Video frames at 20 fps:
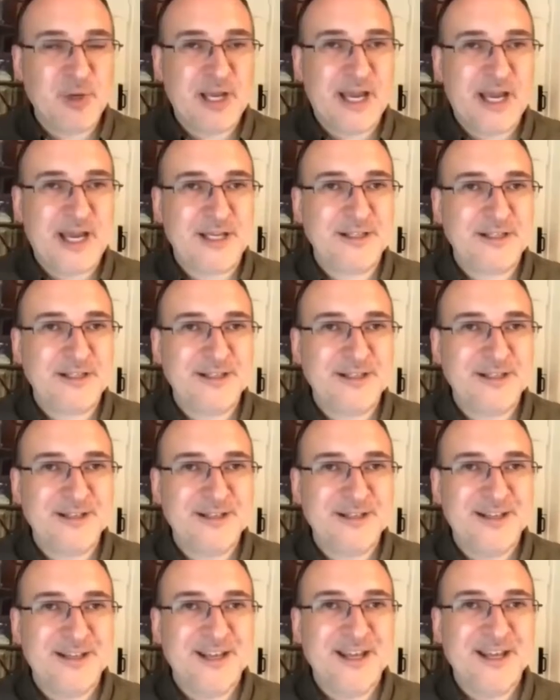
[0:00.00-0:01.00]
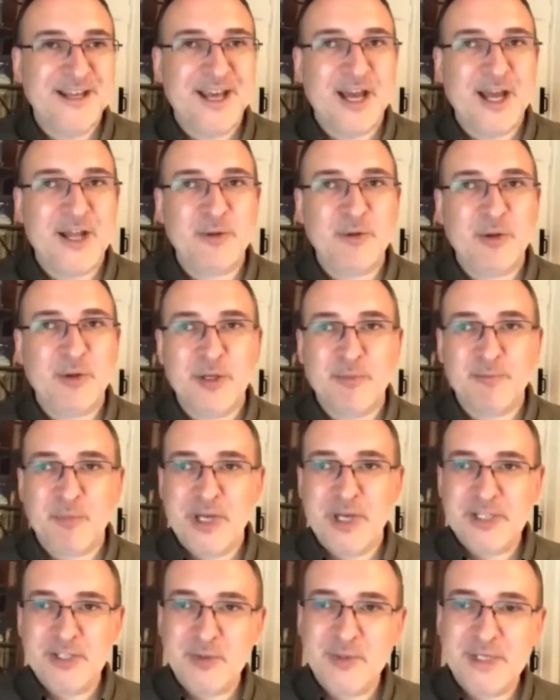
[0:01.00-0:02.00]
plan, and
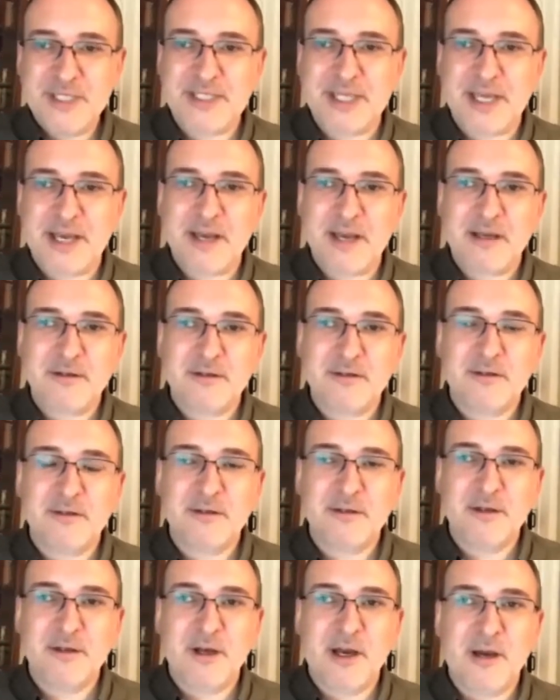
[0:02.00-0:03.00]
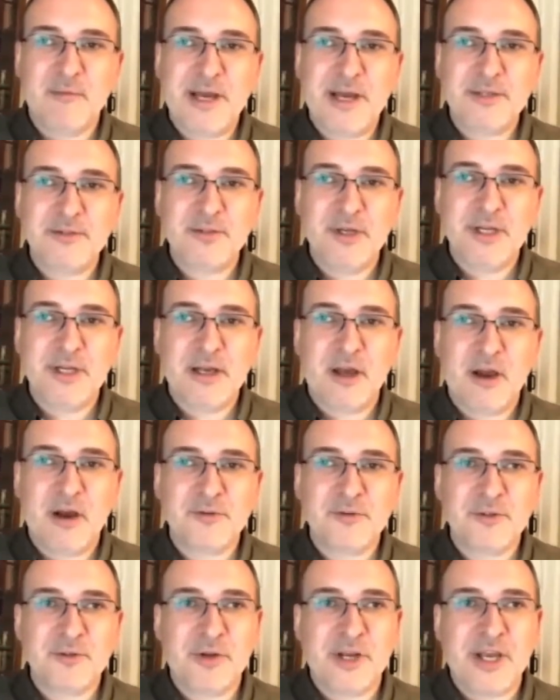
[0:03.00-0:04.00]
by doing that I'm actually
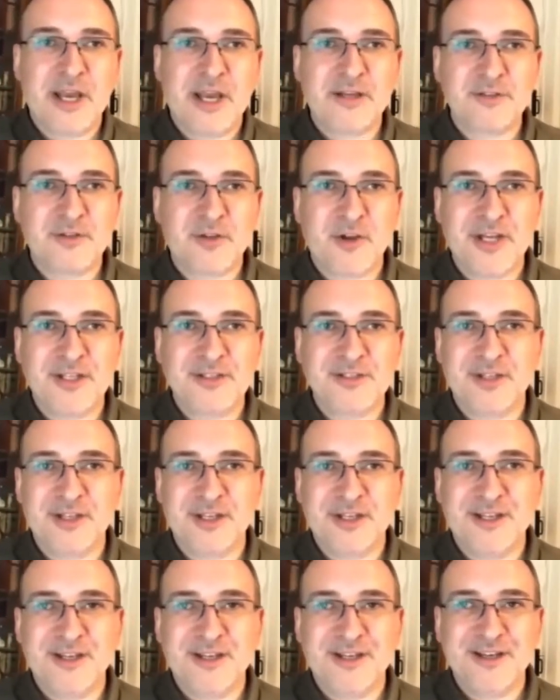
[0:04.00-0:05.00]
answering anxiety.